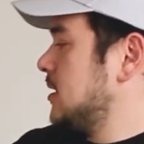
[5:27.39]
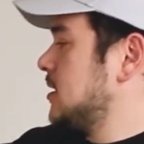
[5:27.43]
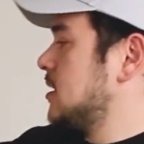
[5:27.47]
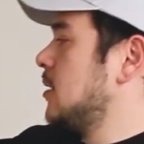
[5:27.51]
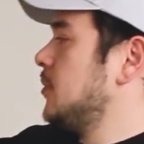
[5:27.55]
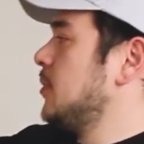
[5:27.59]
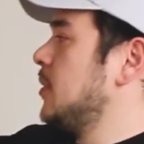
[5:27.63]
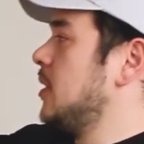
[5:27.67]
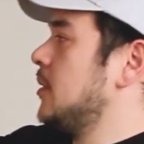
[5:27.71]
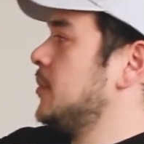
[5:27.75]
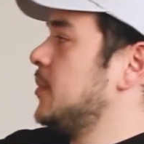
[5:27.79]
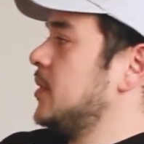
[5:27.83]

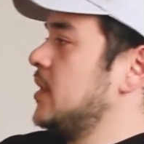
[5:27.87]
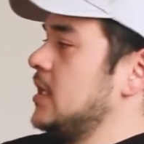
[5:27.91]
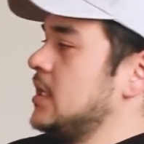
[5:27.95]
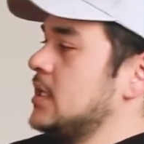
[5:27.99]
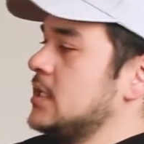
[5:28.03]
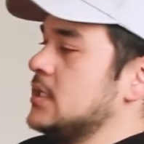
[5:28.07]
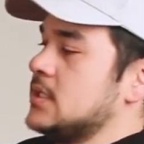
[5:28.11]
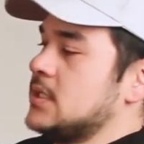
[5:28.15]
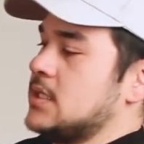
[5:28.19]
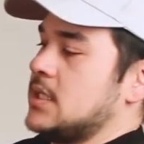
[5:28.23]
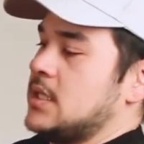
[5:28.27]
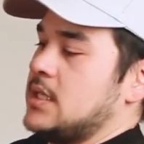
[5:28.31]
some
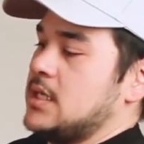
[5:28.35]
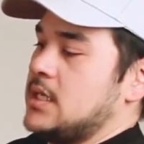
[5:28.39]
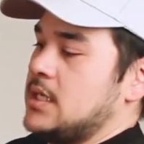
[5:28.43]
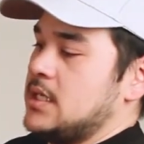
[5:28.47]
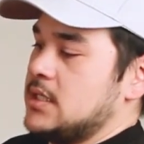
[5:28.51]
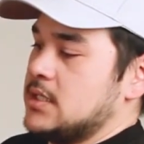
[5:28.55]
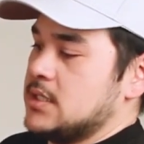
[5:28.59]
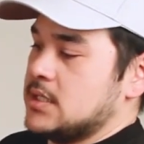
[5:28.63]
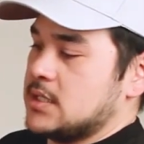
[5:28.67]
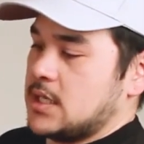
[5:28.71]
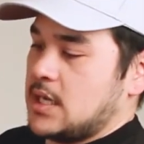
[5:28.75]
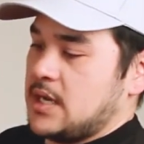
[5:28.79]
companies,
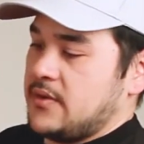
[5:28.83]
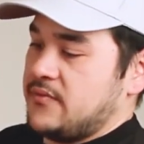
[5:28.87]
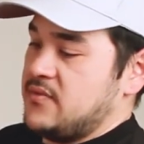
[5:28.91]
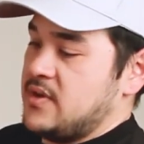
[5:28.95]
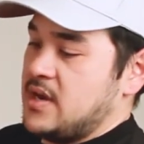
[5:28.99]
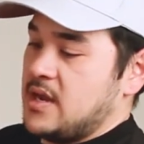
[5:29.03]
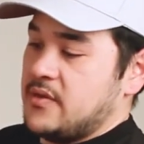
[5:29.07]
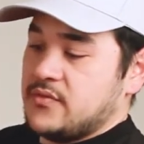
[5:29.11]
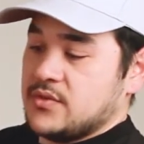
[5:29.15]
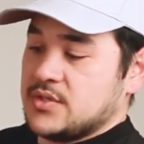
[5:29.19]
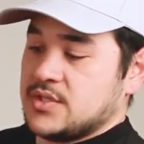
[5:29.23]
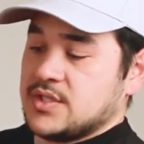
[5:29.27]
these I've
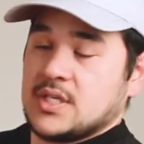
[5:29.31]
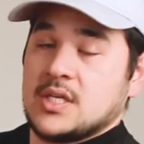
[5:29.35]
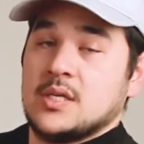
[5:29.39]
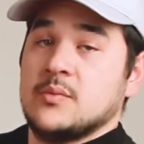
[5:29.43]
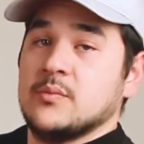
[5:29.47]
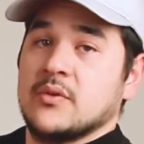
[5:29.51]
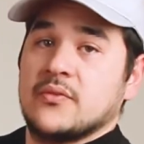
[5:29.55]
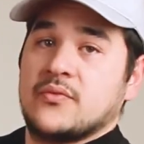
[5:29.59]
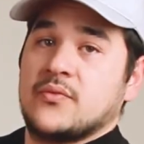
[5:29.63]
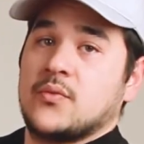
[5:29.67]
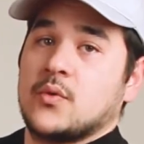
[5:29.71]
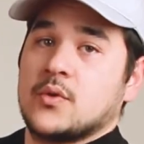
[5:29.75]
never
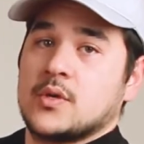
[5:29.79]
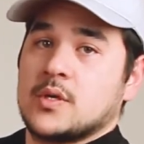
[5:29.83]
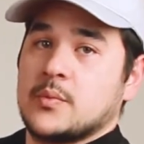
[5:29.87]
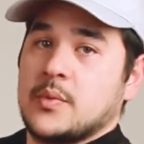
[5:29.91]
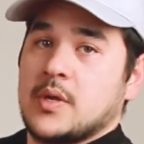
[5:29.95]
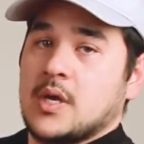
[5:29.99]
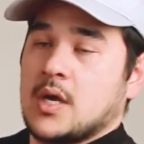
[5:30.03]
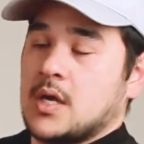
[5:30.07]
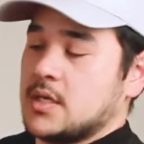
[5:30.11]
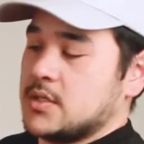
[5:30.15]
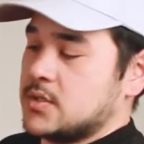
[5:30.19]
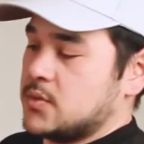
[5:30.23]
seen before, to
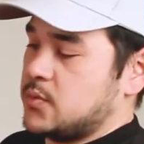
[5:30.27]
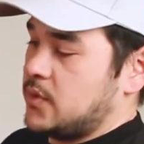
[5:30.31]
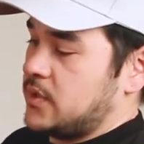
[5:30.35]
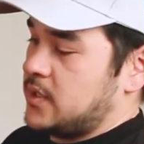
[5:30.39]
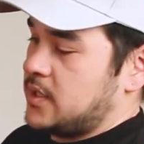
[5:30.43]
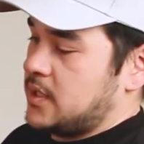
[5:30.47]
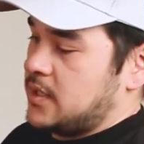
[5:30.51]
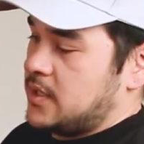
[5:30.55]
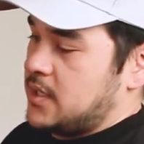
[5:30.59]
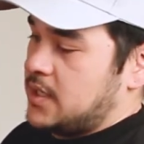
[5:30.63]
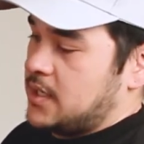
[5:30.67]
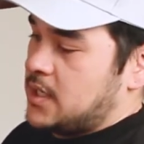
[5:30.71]
be honest
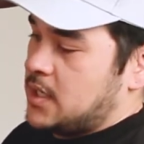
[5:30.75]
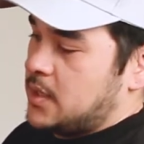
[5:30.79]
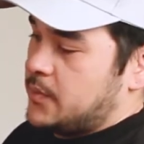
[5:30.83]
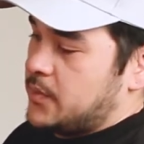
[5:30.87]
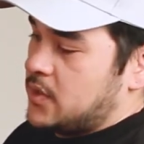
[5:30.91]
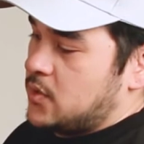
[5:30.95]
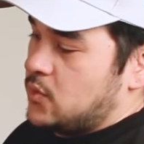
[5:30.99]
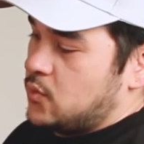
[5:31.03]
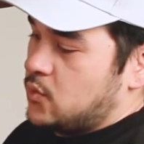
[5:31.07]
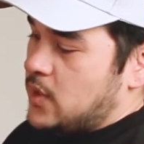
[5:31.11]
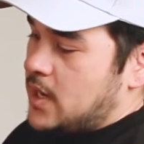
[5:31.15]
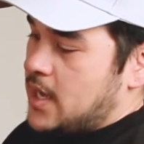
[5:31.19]
with you. They come
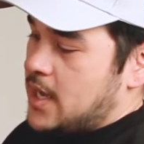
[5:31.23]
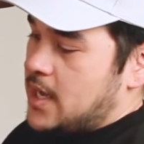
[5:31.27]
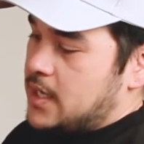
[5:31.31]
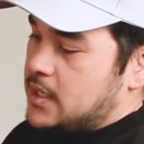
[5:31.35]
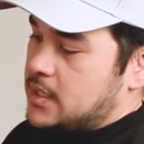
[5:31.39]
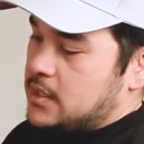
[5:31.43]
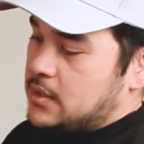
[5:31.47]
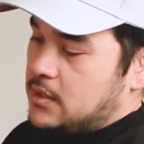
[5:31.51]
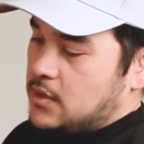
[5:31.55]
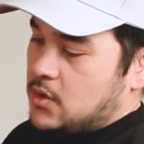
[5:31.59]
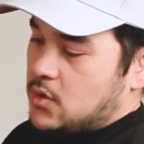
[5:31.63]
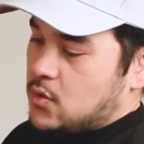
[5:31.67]
in
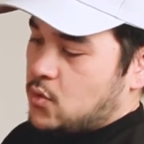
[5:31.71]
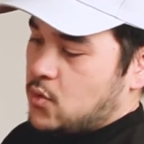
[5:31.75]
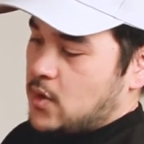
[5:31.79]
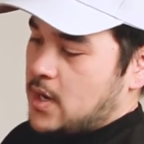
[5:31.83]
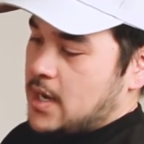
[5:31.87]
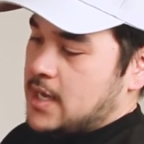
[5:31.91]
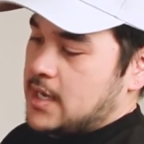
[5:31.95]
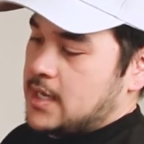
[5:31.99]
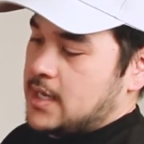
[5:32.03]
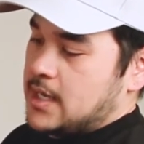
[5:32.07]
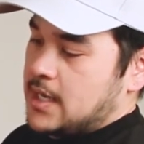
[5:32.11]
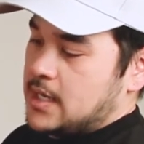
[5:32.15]
red,
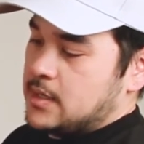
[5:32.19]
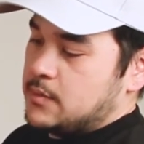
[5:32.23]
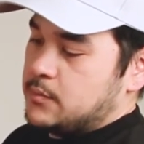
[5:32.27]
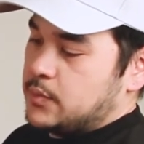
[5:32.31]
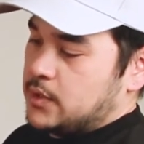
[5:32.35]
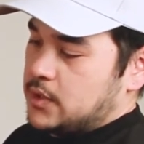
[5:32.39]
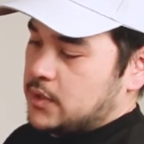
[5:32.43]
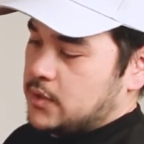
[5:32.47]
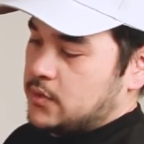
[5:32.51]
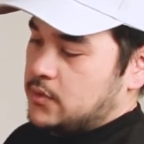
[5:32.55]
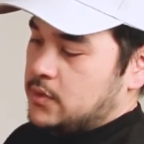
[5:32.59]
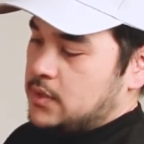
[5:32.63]
gray, and
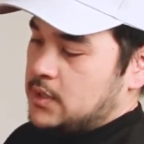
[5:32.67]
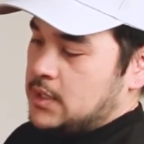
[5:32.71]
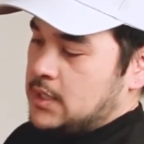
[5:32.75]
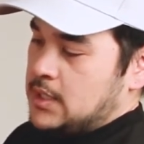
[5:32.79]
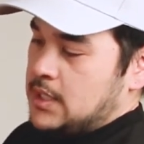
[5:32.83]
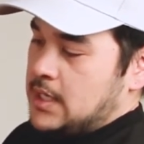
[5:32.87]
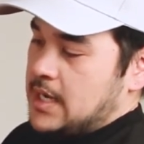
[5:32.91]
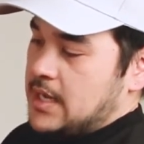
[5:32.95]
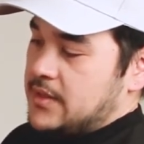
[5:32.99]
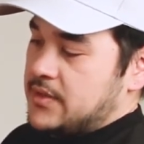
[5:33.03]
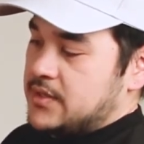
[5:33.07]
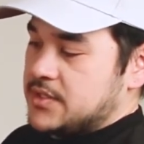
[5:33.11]
blue,
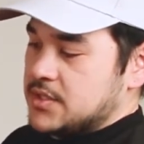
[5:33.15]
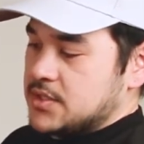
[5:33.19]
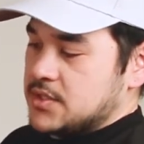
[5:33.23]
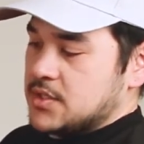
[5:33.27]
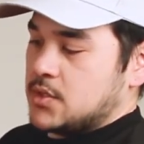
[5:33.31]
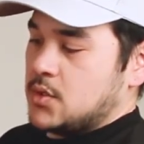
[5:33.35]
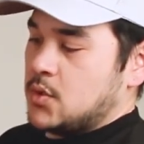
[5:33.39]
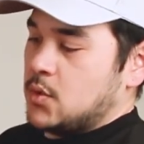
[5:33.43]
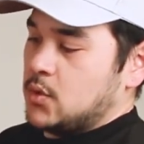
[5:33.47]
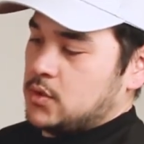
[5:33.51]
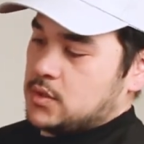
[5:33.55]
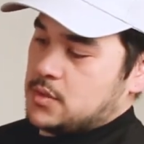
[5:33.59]
and this is
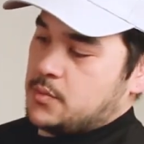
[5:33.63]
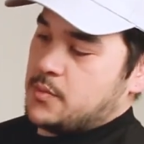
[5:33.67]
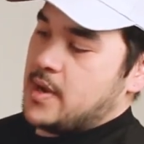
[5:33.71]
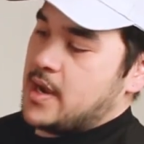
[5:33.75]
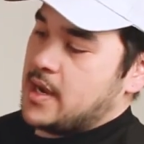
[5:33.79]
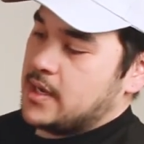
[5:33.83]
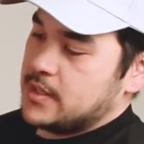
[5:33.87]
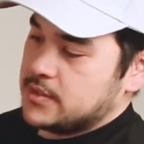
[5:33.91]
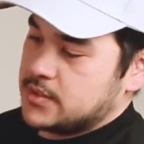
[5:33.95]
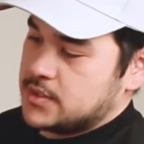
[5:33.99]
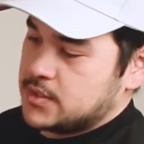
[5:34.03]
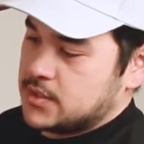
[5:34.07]
a cooler mat.